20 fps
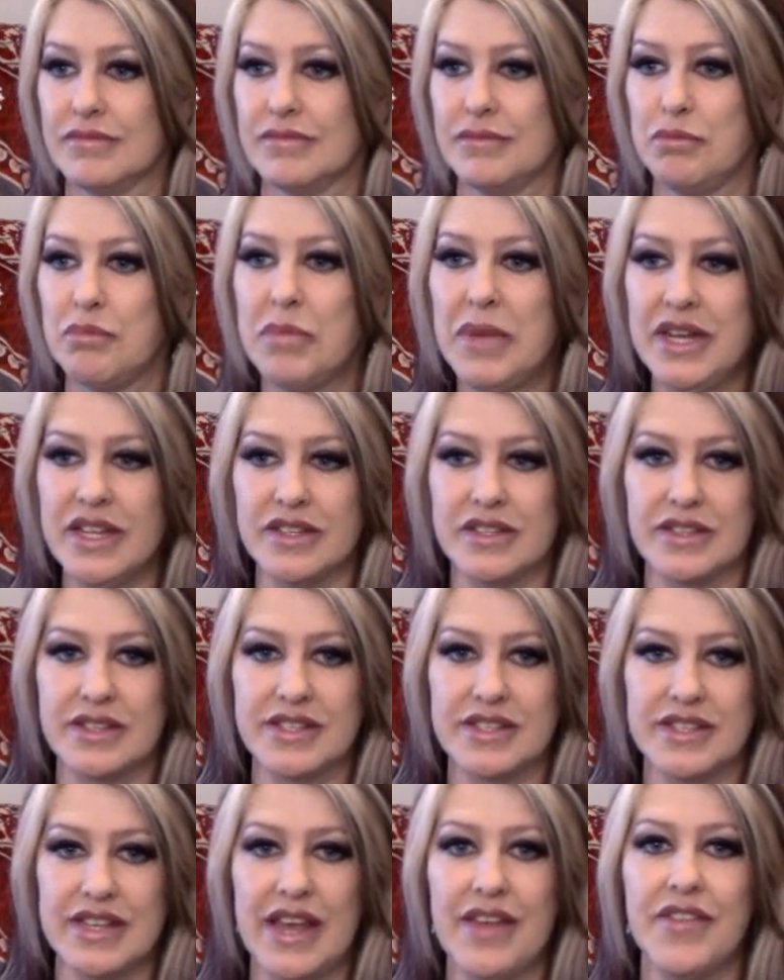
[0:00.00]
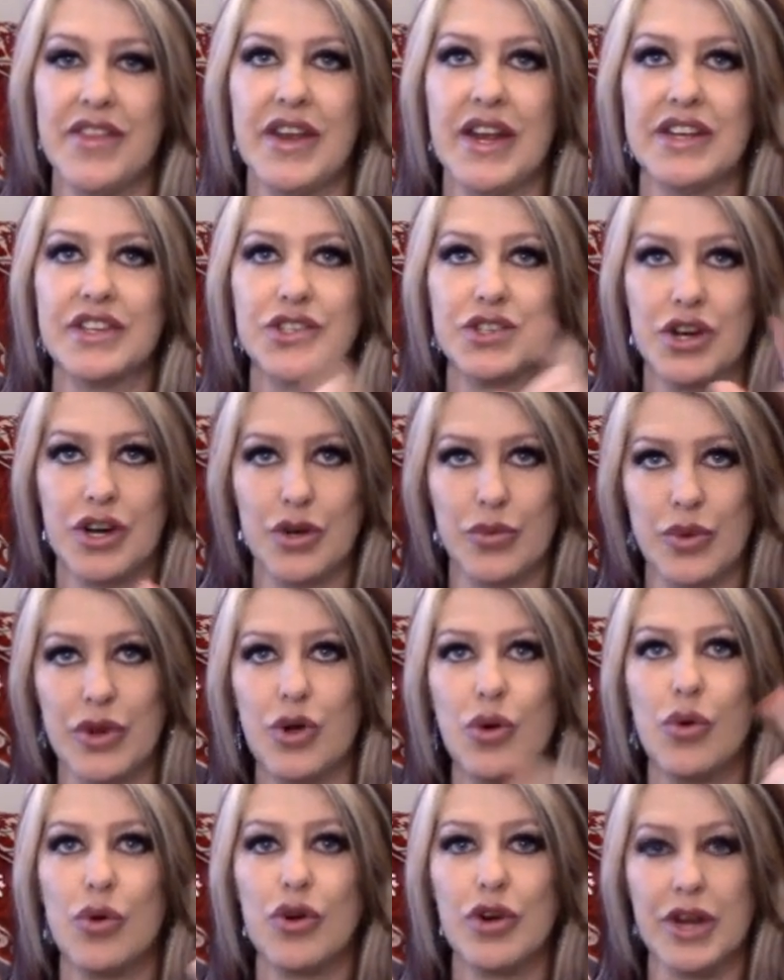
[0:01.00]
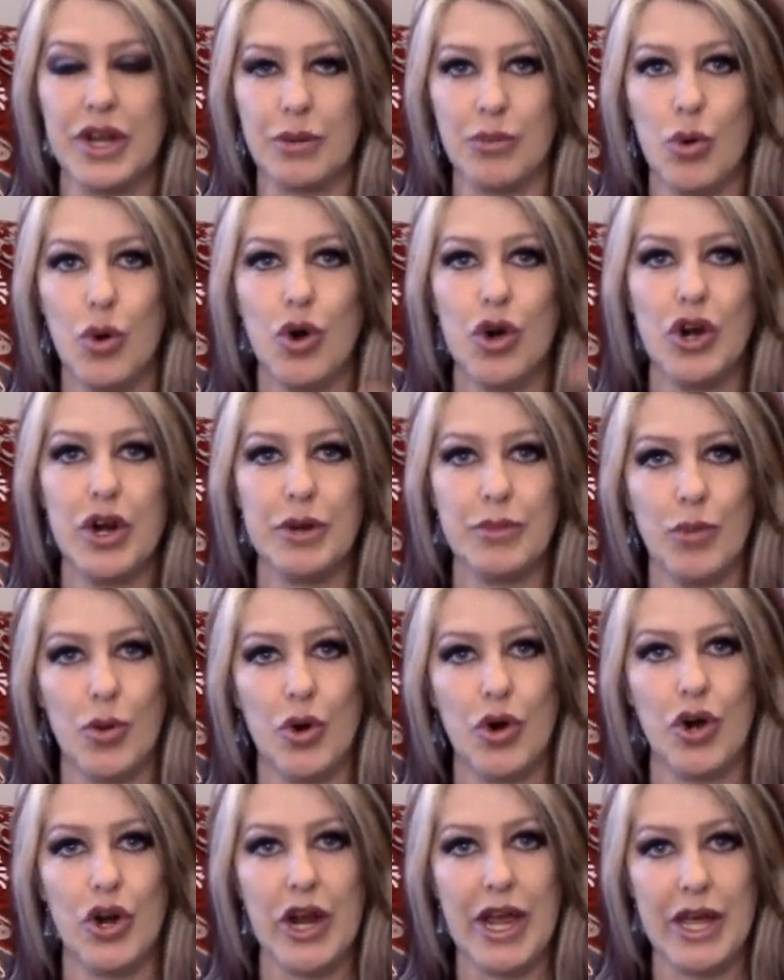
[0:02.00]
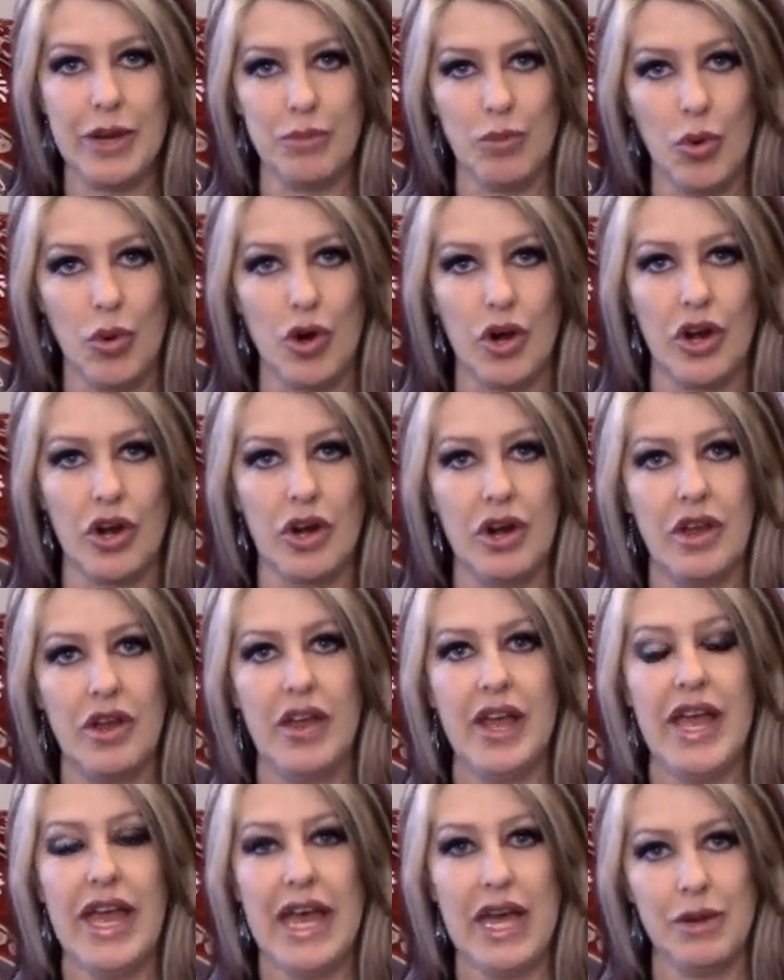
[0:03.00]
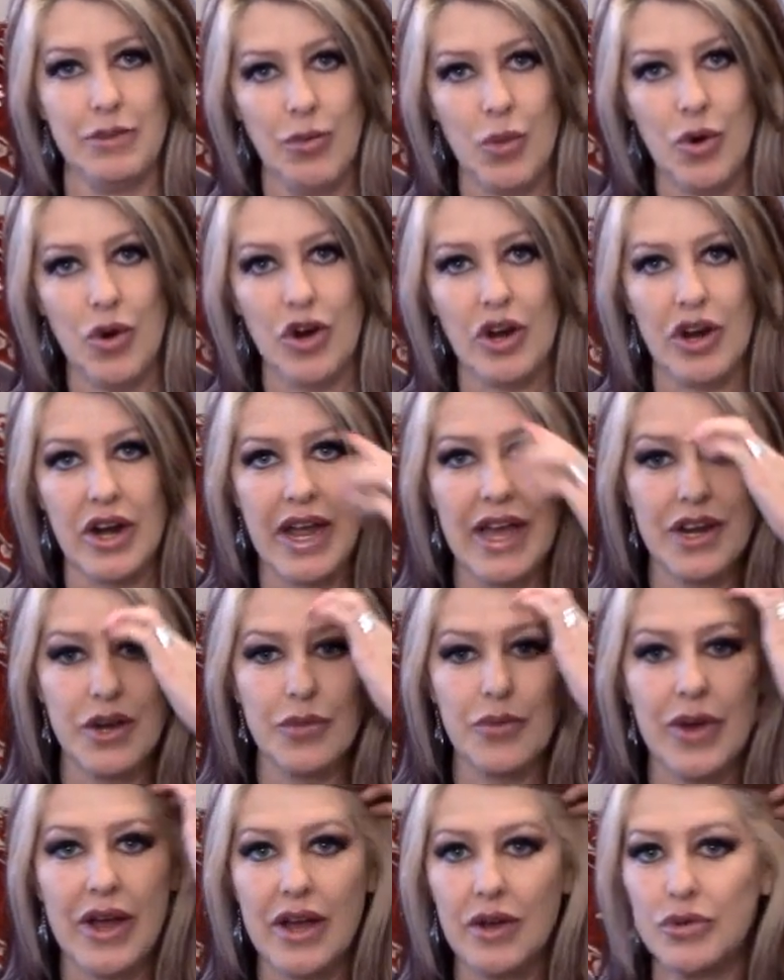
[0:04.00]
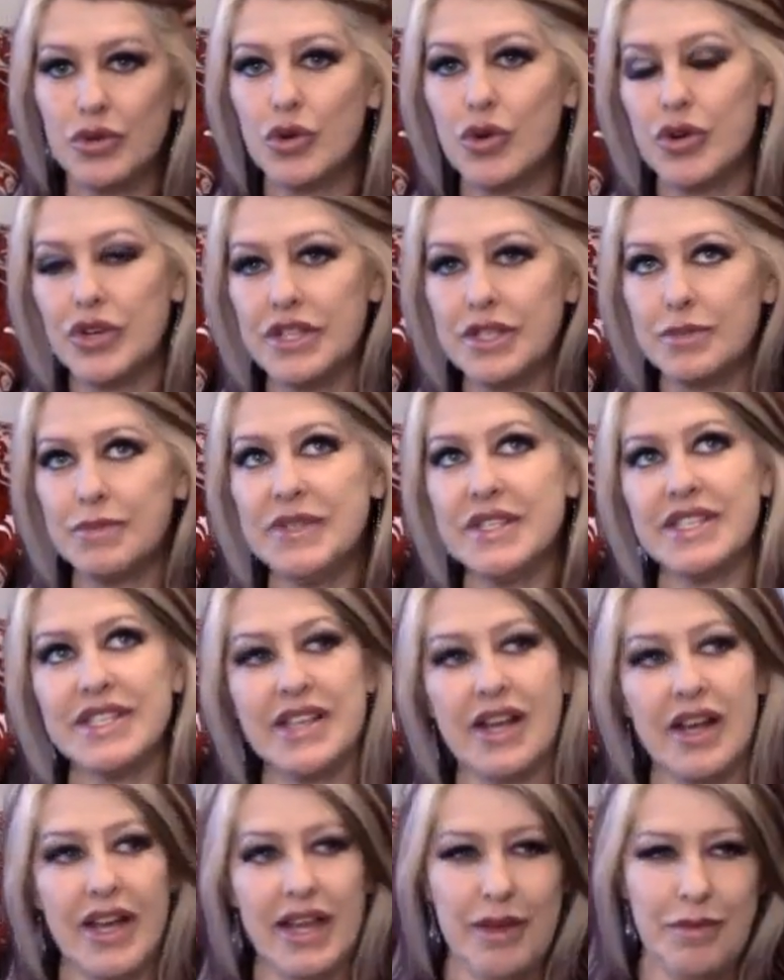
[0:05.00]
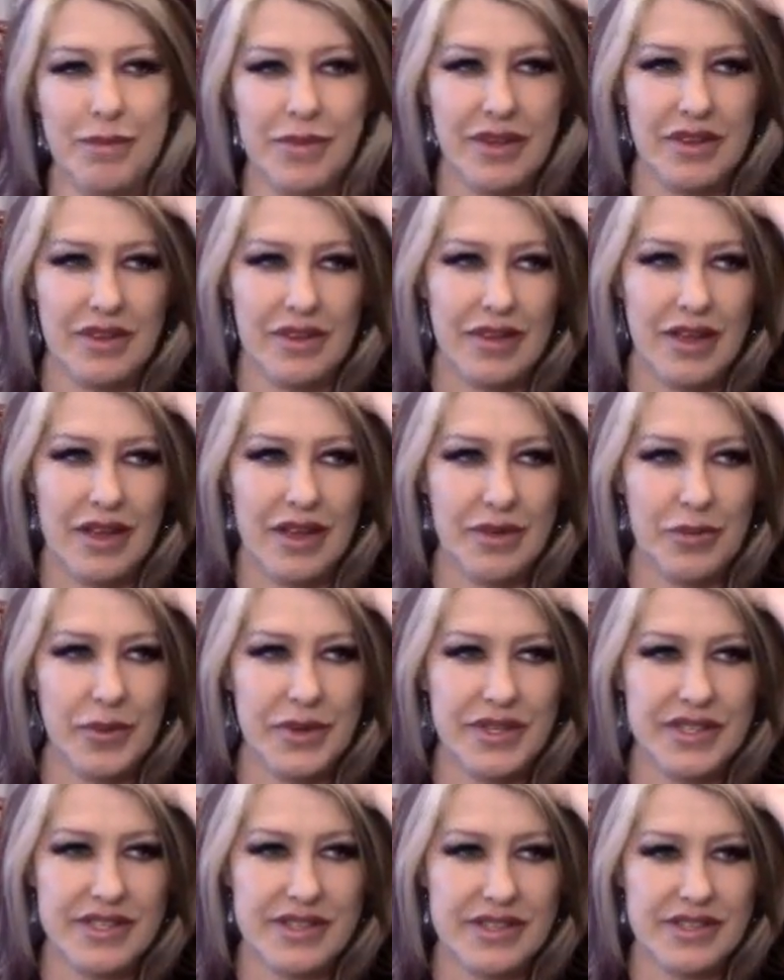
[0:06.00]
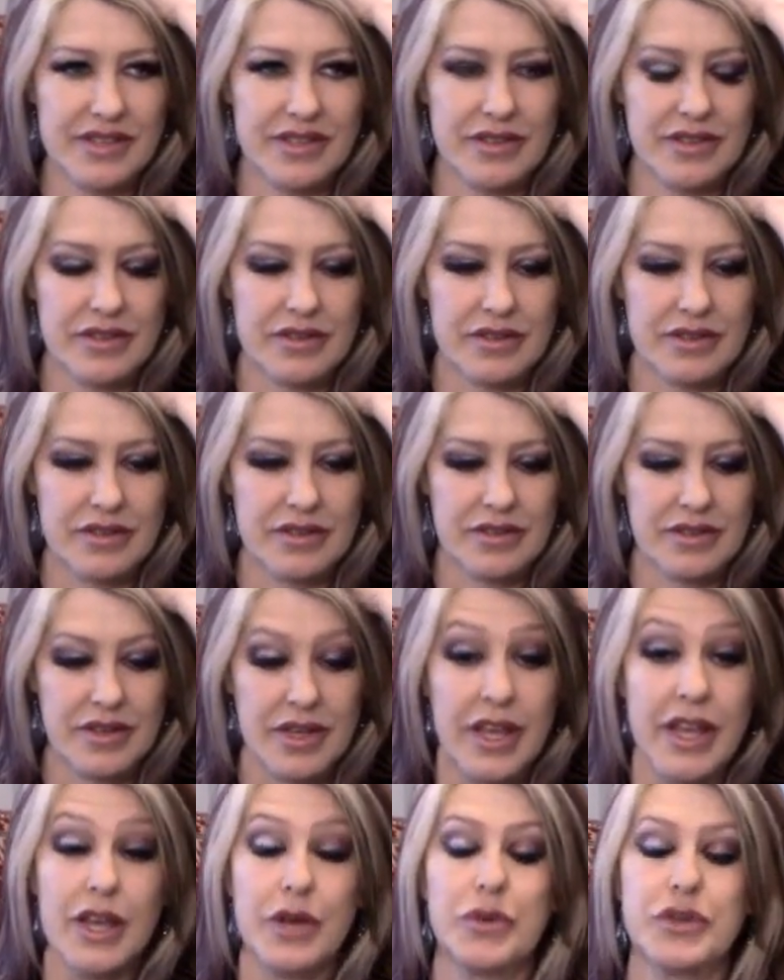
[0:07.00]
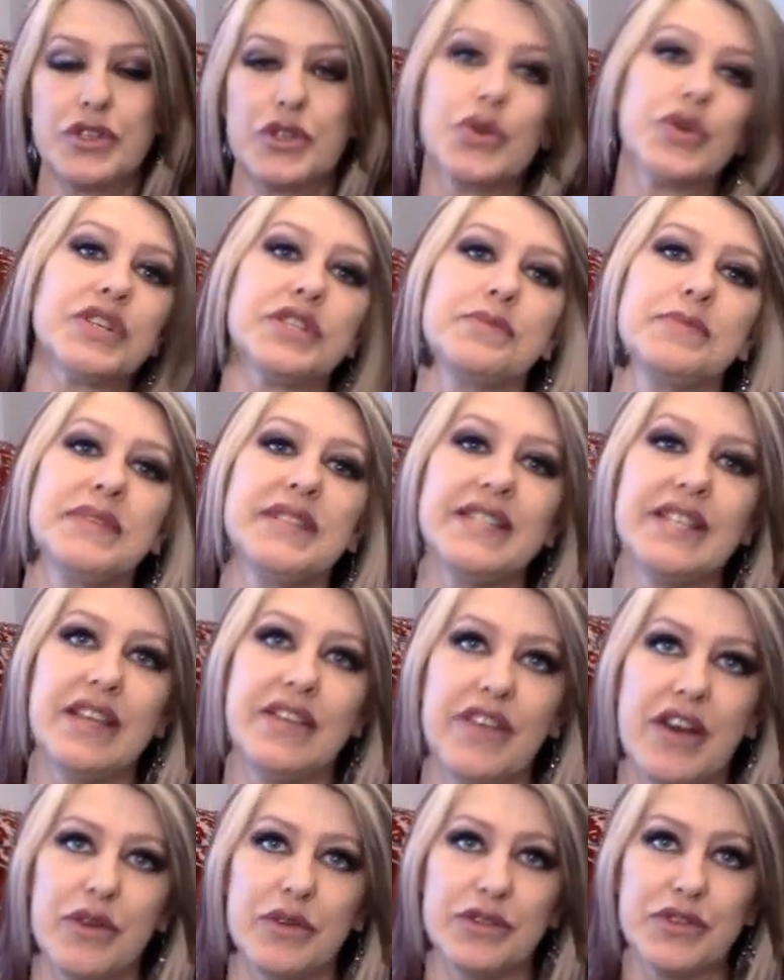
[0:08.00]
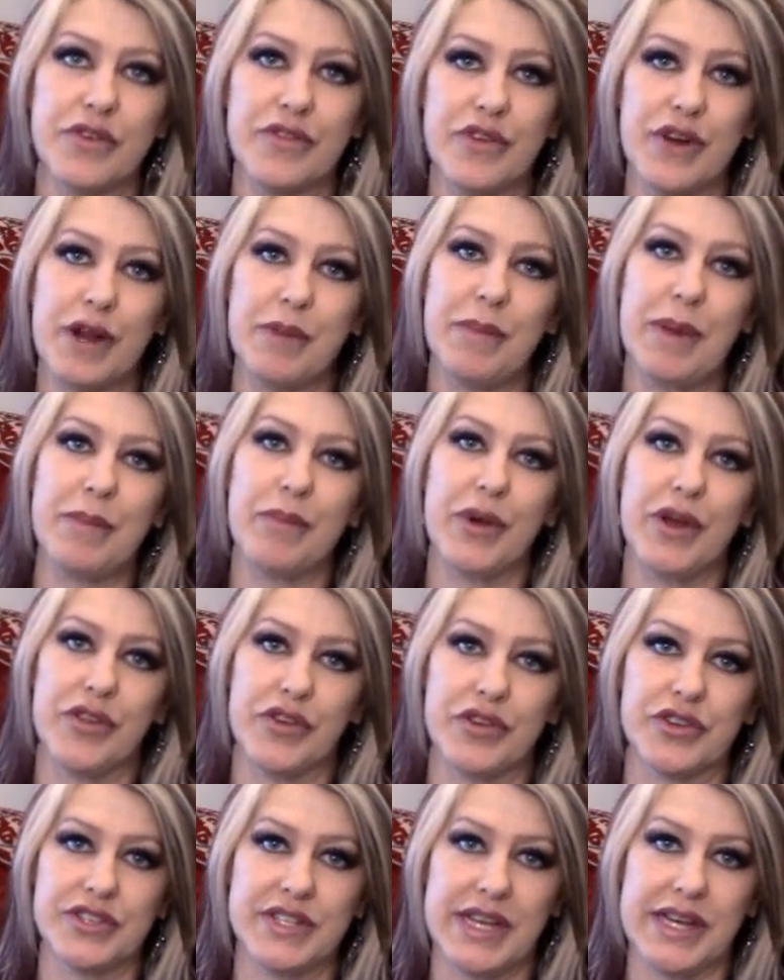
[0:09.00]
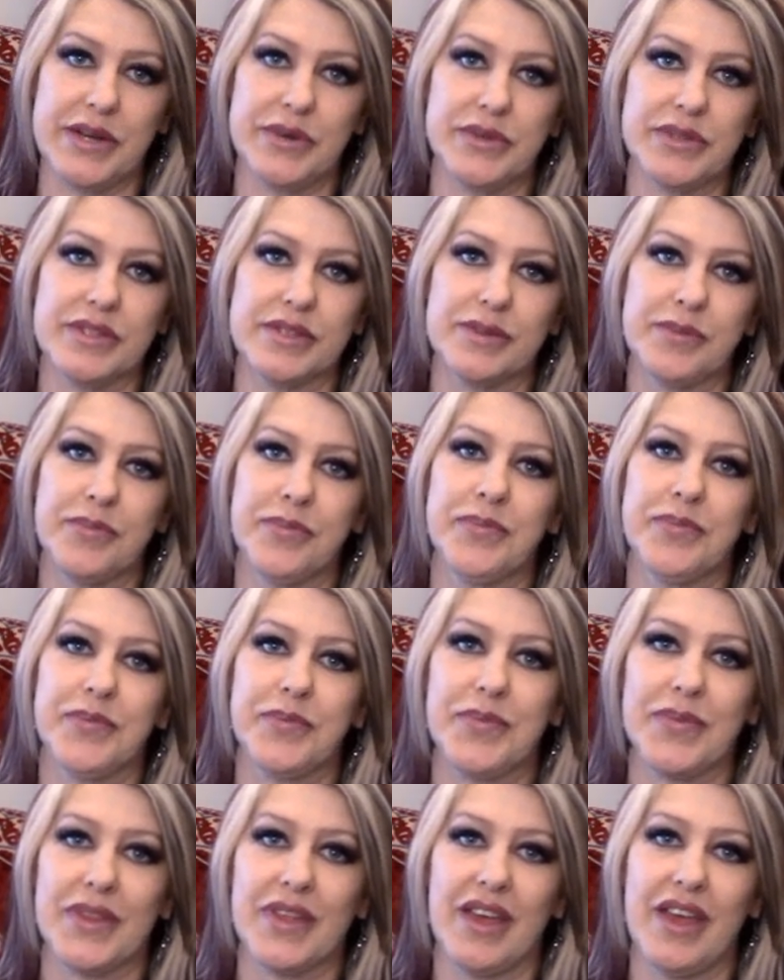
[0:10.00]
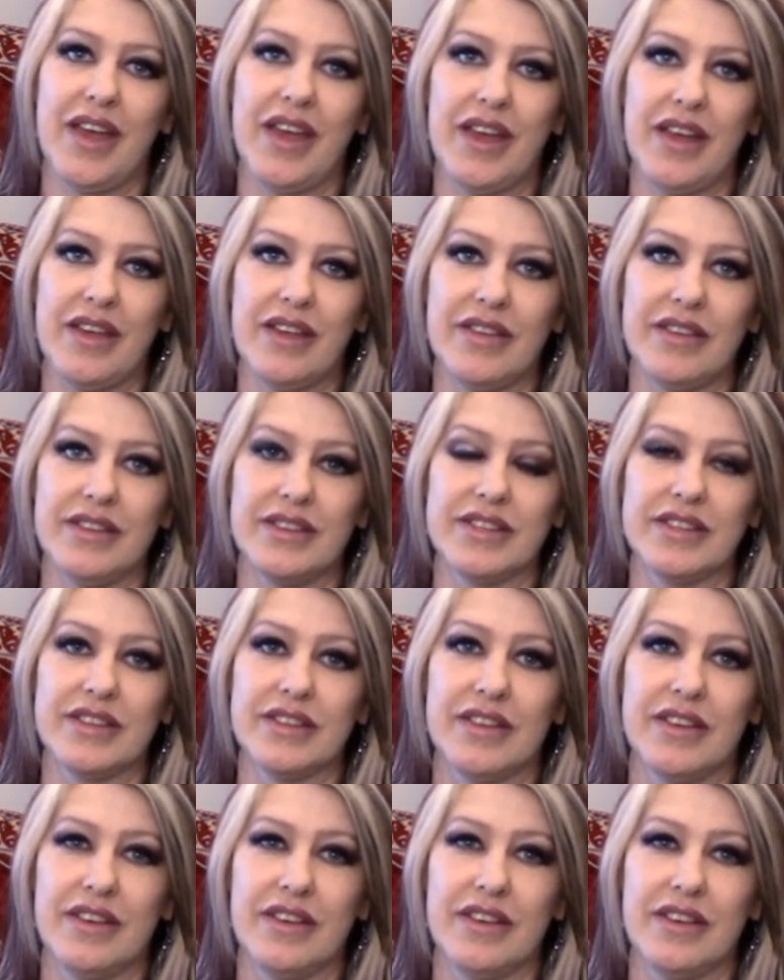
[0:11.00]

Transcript: months, and then I started recording more and more and more and more. And around Christmas time, it was Christmas Eve. I was over at my brother's house, and